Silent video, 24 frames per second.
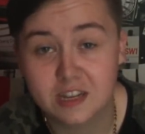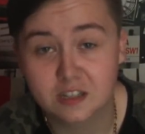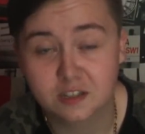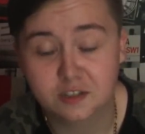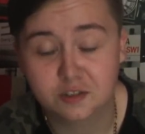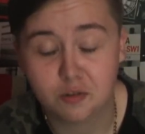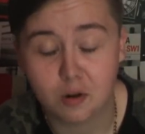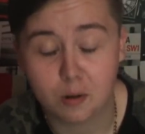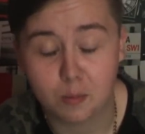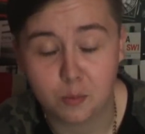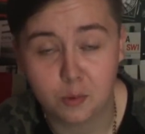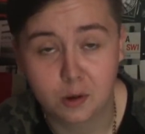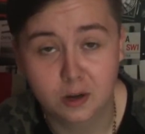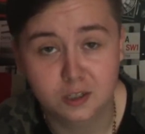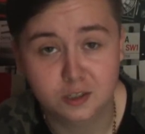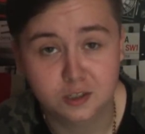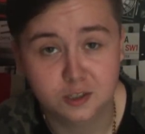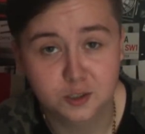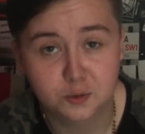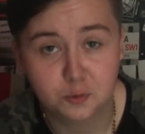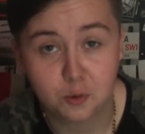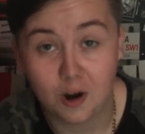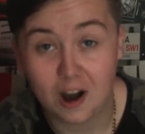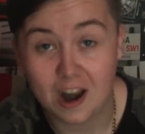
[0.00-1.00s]
the Instagram
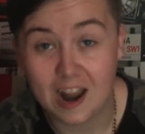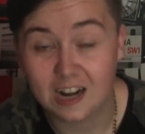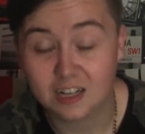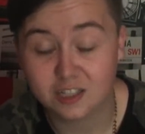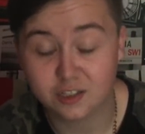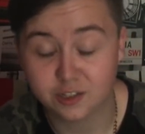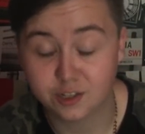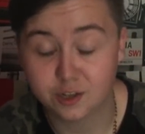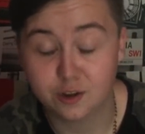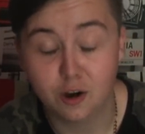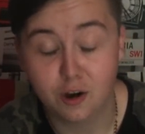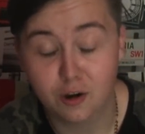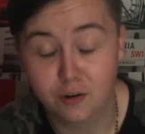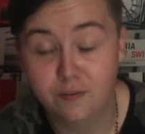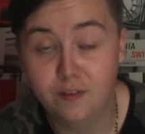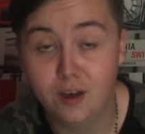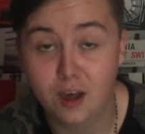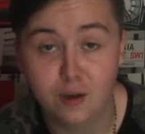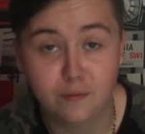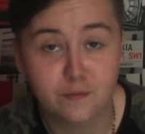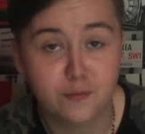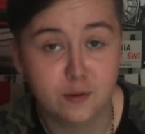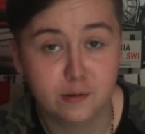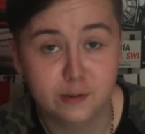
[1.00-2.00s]
questions where I actually got a
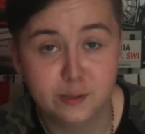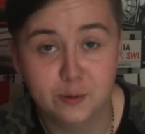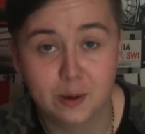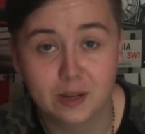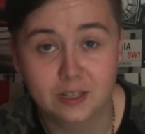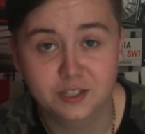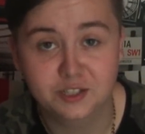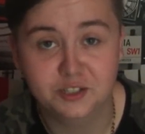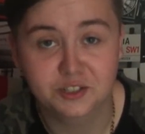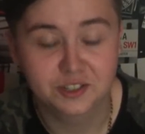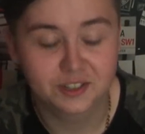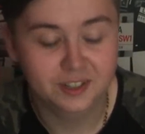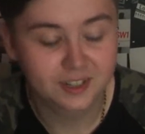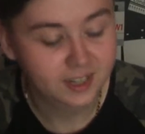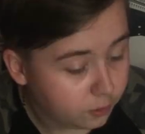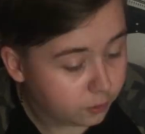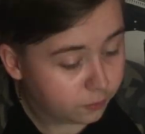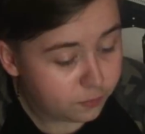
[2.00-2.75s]
fair few to answer.